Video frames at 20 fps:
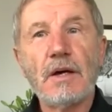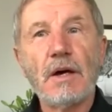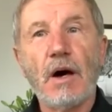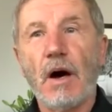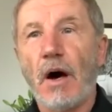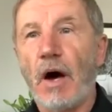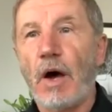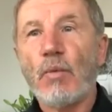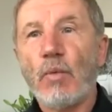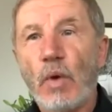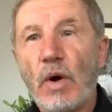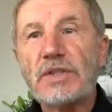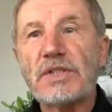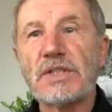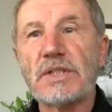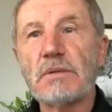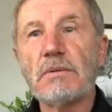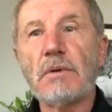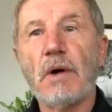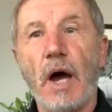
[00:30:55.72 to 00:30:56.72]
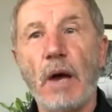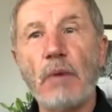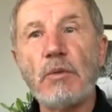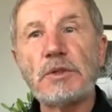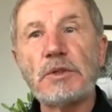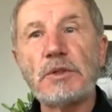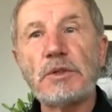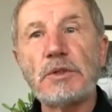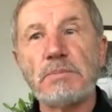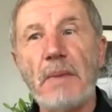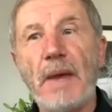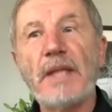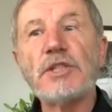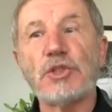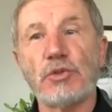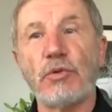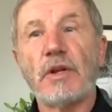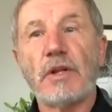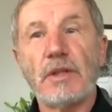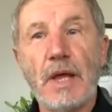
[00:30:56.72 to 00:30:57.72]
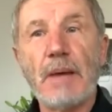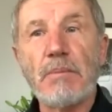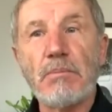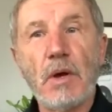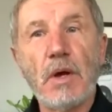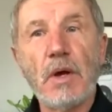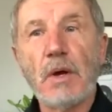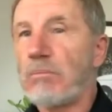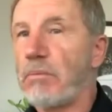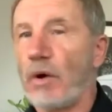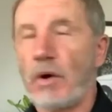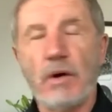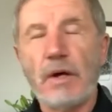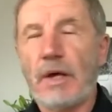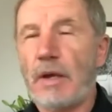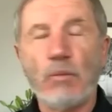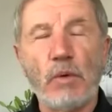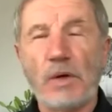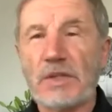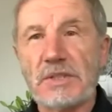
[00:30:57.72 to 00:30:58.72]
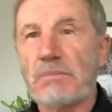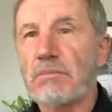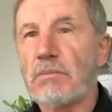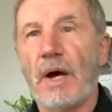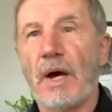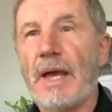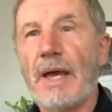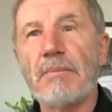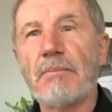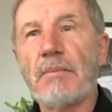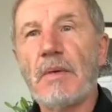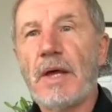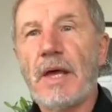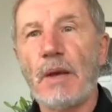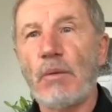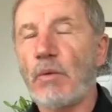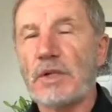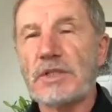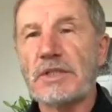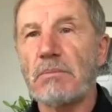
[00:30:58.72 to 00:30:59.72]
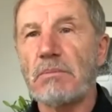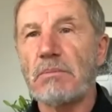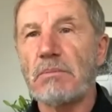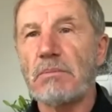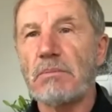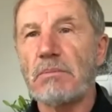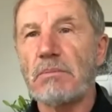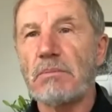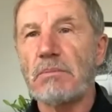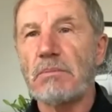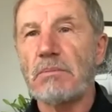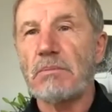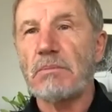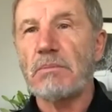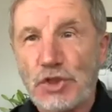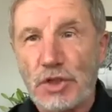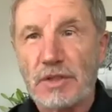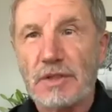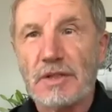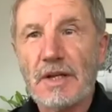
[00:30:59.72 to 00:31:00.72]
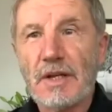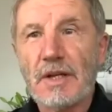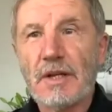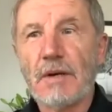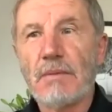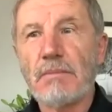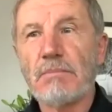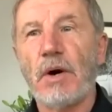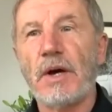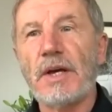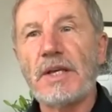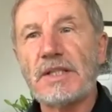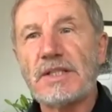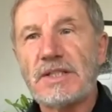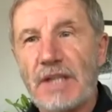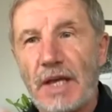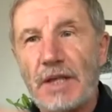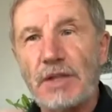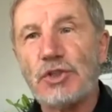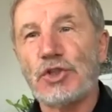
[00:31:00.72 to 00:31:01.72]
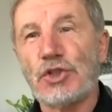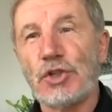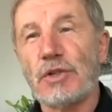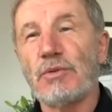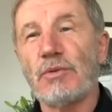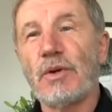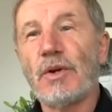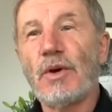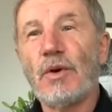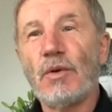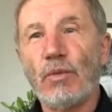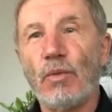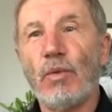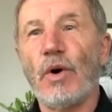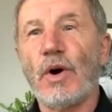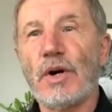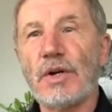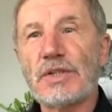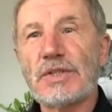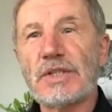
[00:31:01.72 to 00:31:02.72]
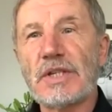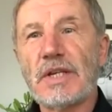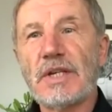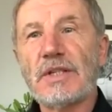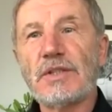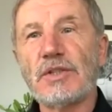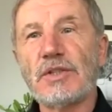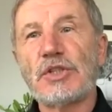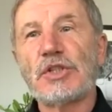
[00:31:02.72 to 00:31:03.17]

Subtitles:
I was mentoring them, but it wasn't my intention. My intention was to